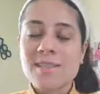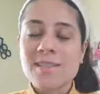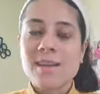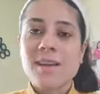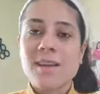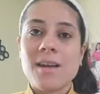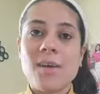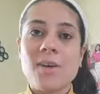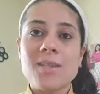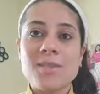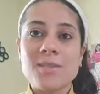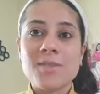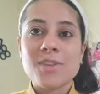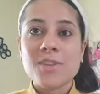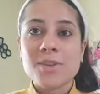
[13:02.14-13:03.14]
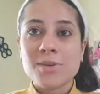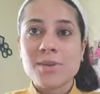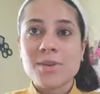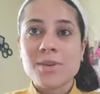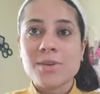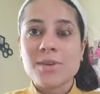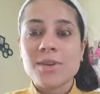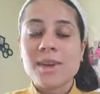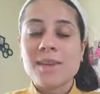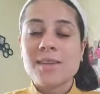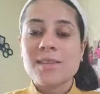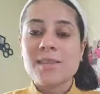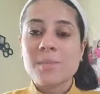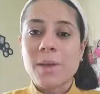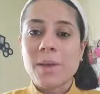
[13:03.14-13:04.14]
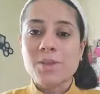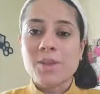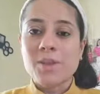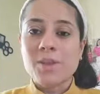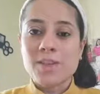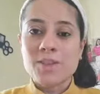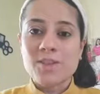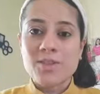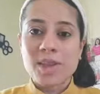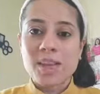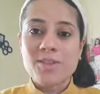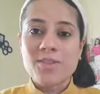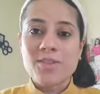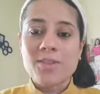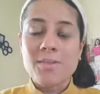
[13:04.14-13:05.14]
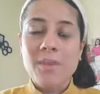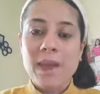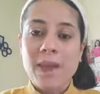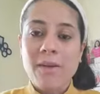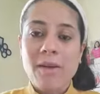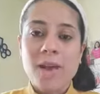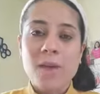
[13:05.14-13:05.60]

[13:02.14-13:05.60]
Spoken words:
also a tutor and a special education para.